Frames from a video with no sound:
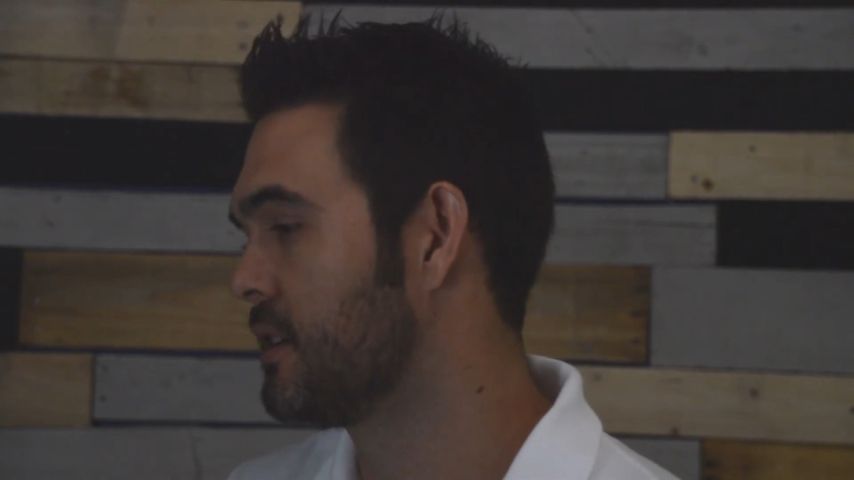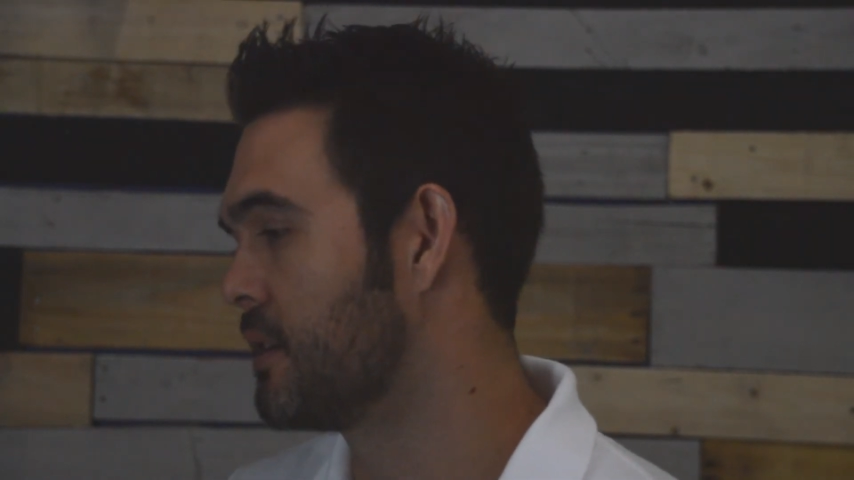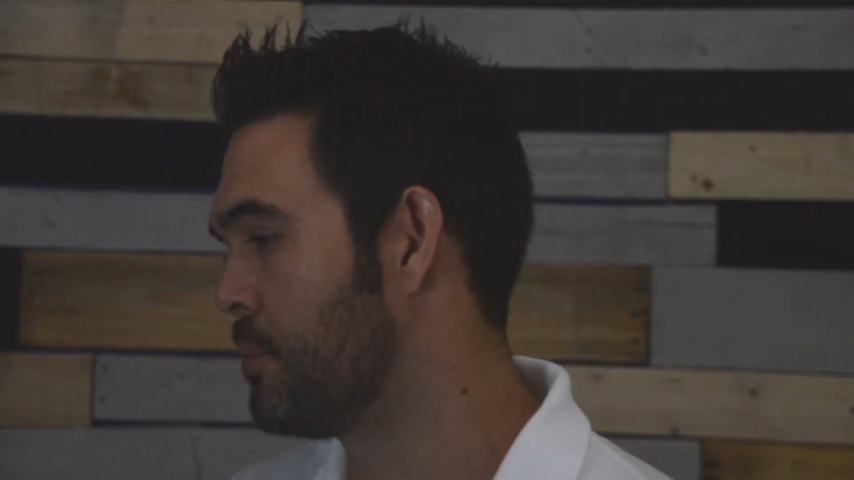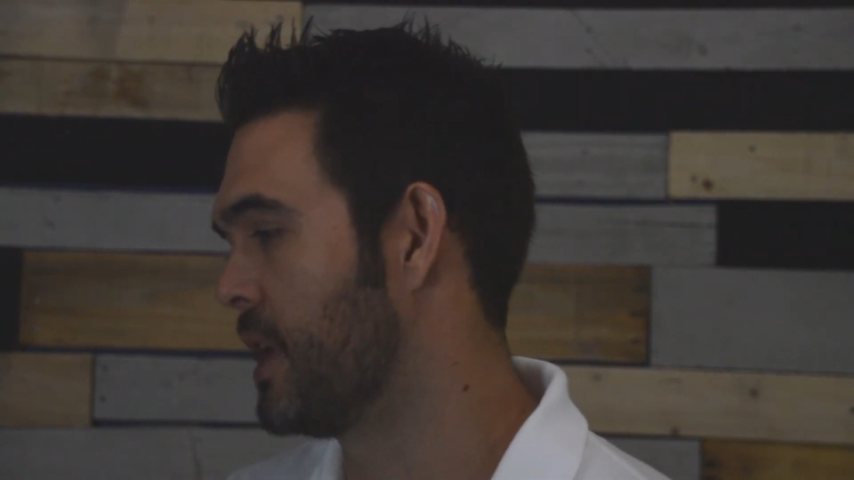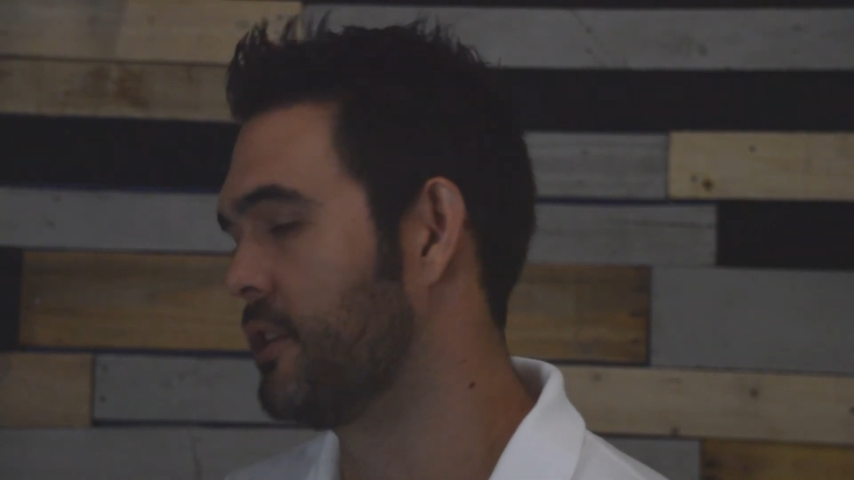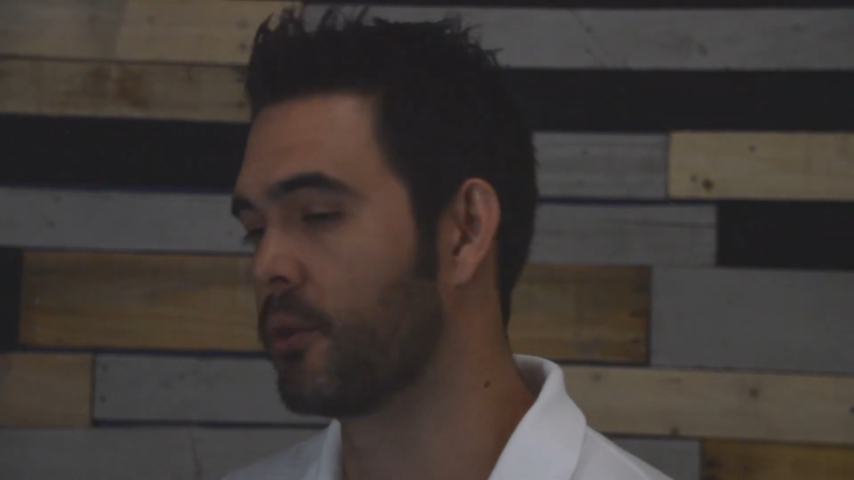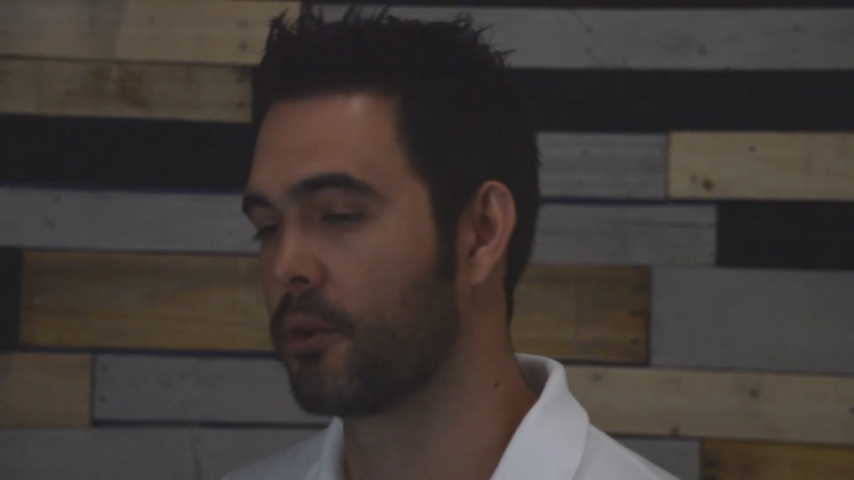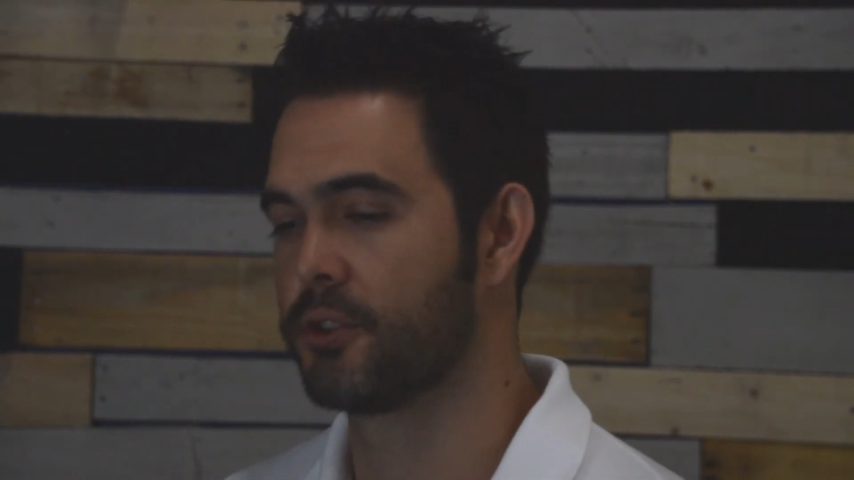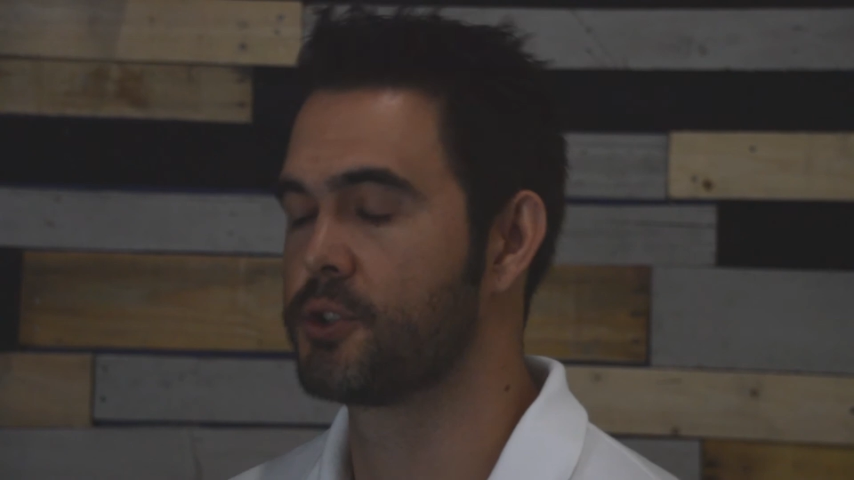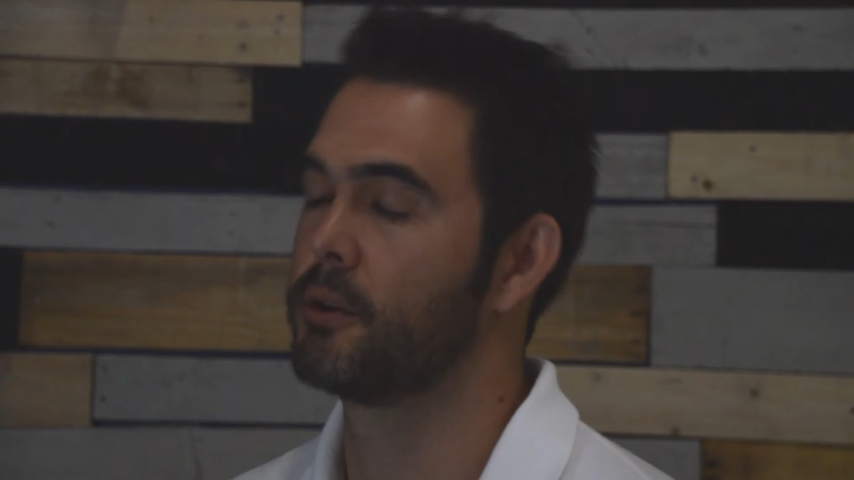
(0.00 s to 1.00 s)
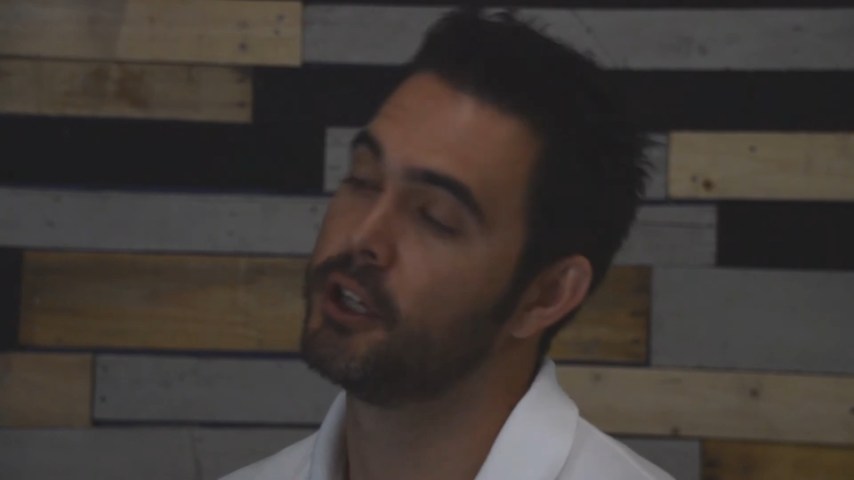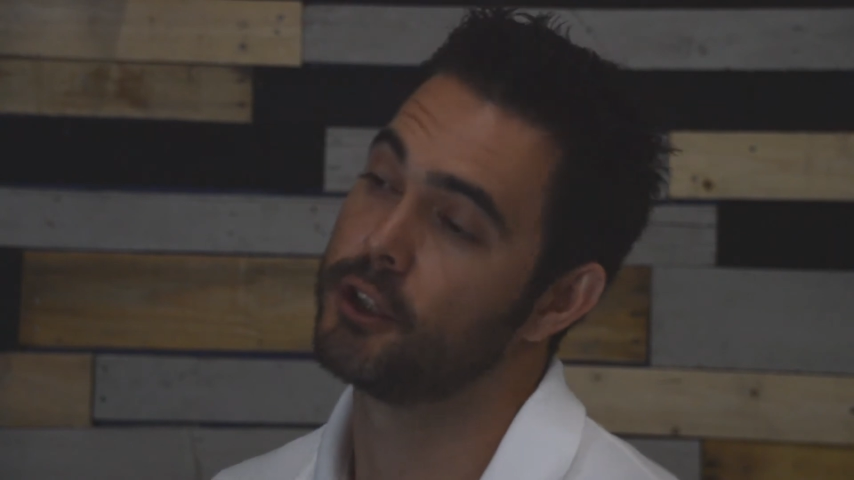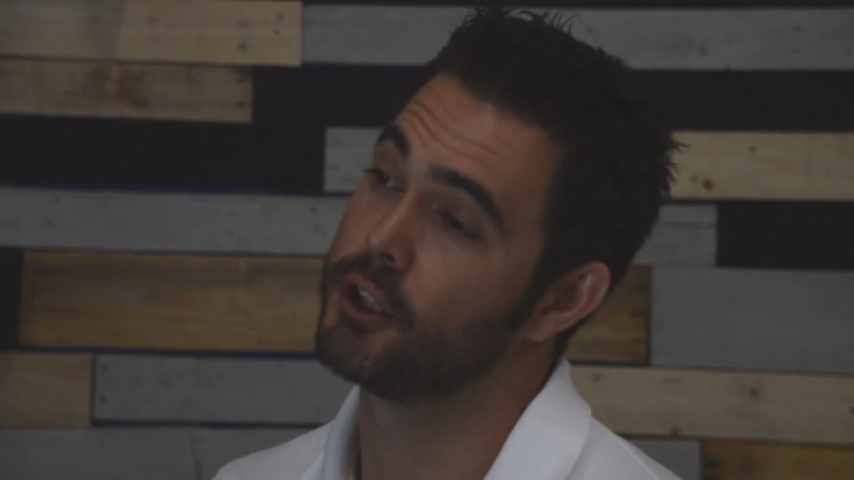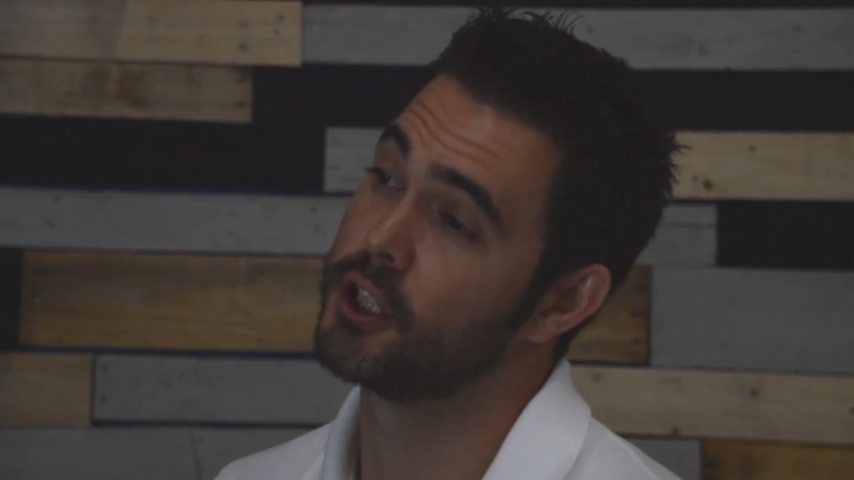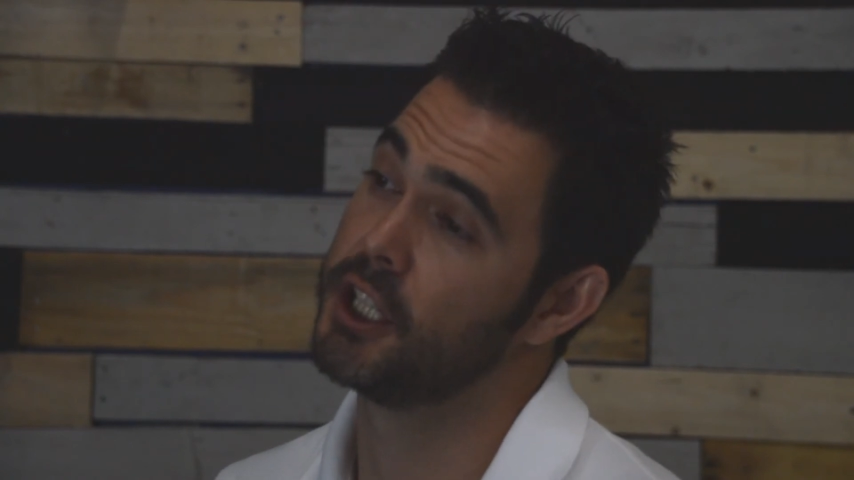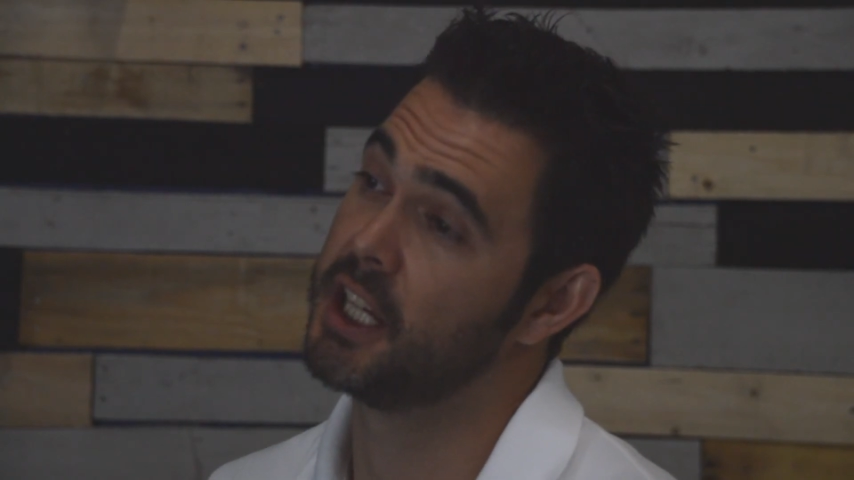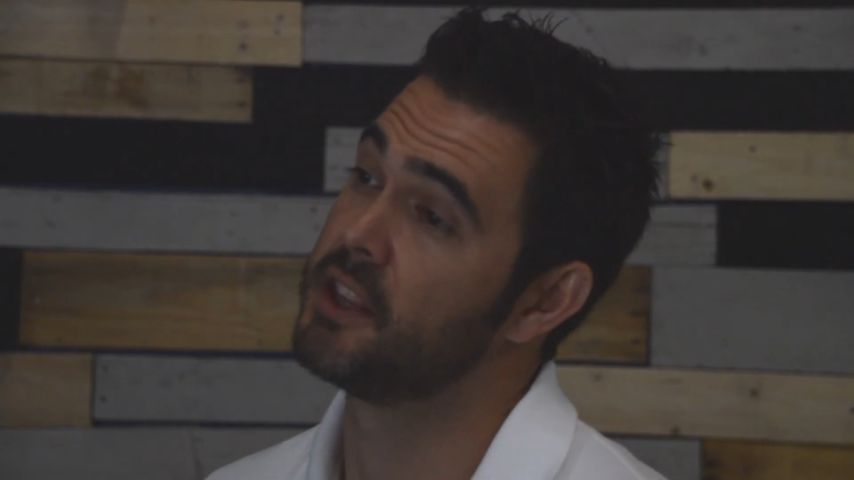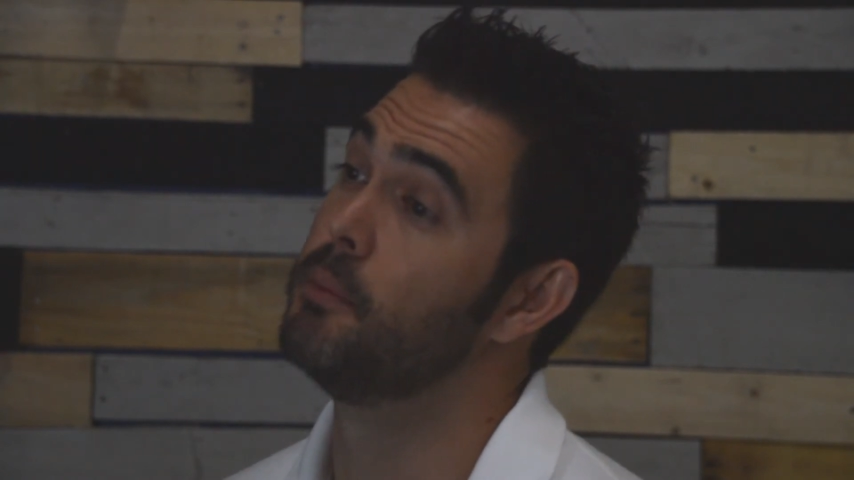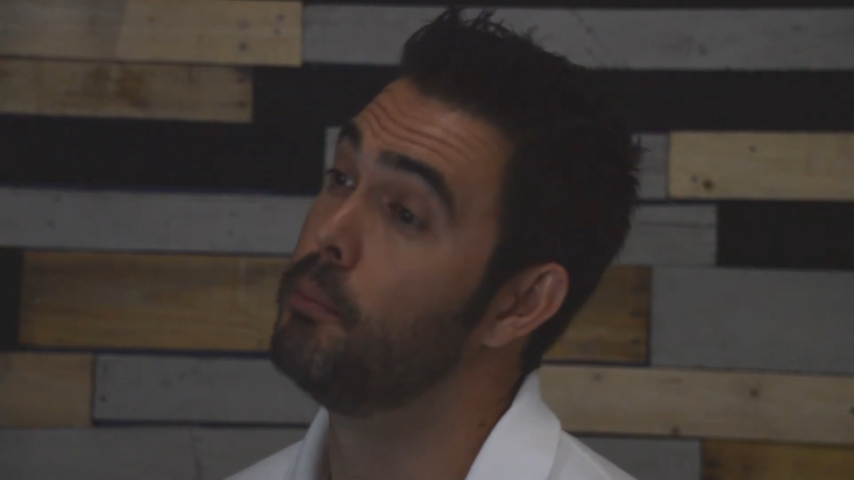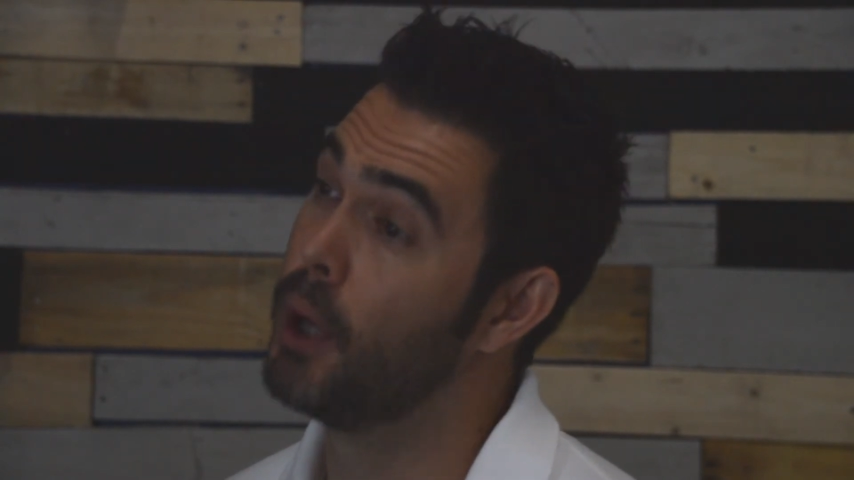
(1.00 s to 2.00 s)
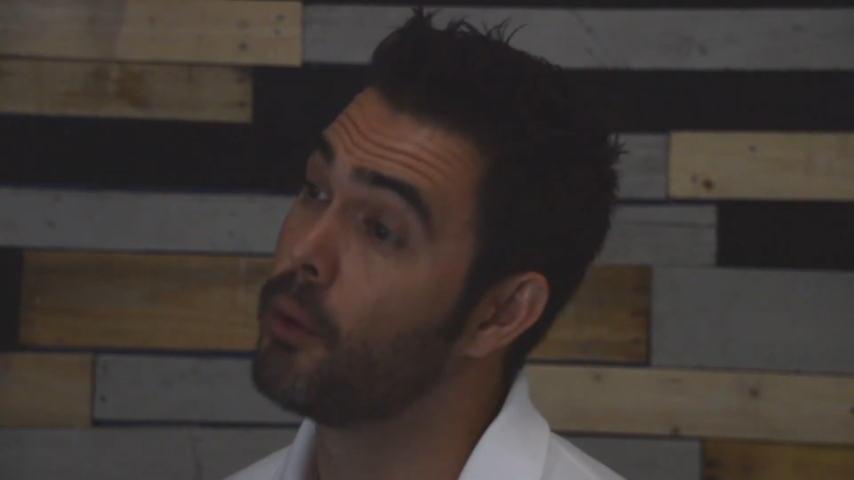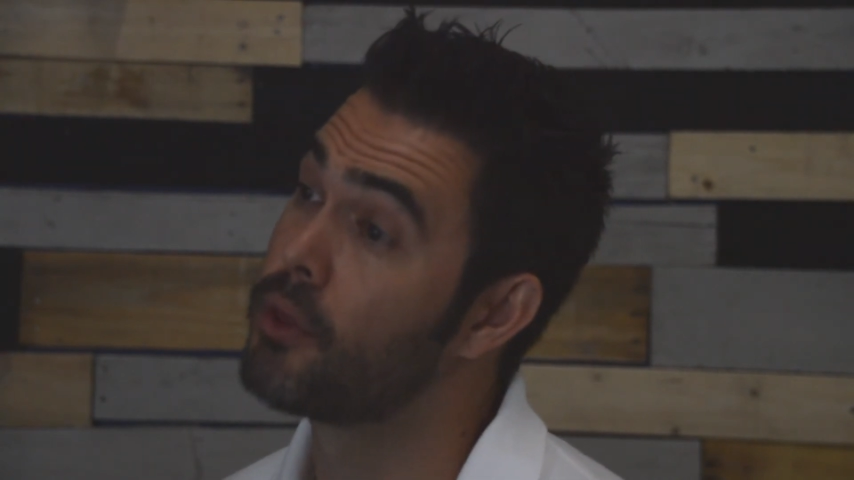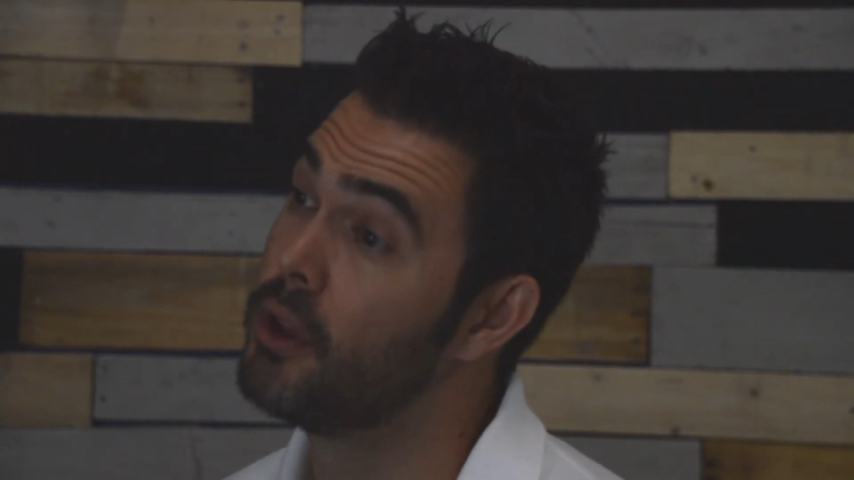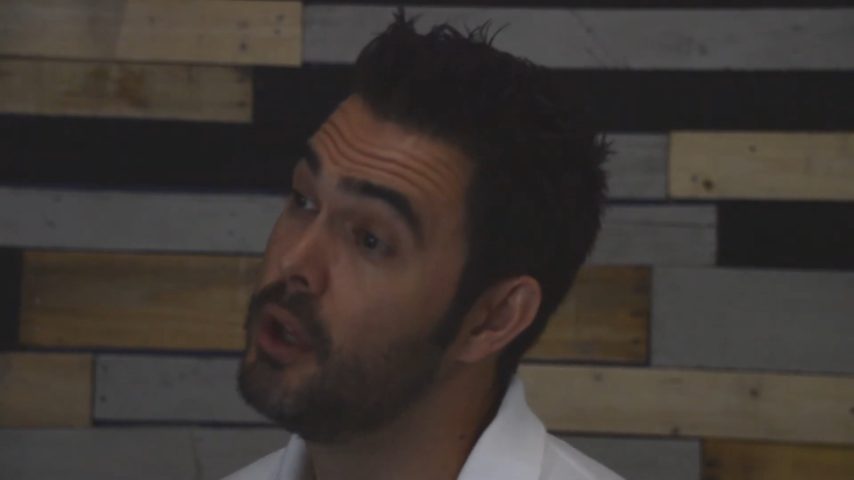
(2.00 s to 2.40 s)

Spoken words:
competitor or the trainer, you're going to get them both.